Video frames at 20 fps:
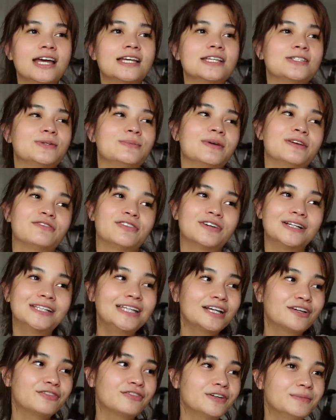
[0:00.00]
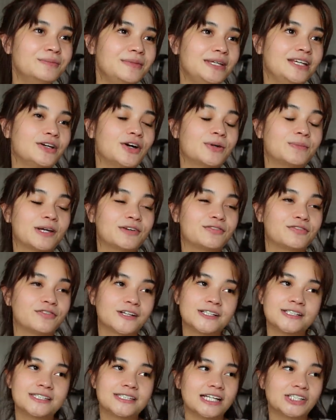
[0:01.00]
So my verdict for me on my
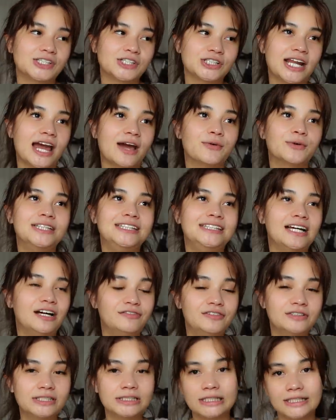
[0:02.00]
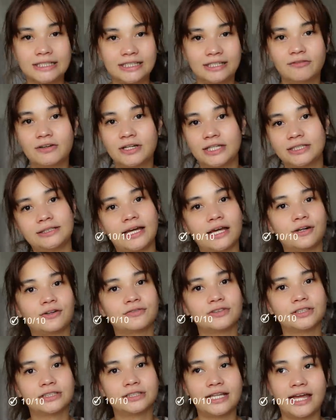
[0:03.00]
first session, I would definitely give it a 10
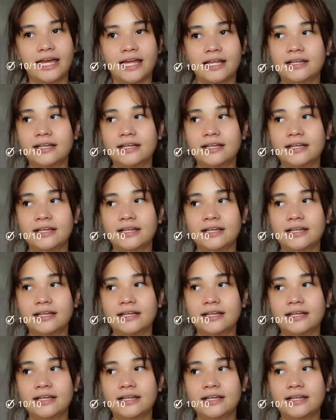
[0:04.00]
over 10.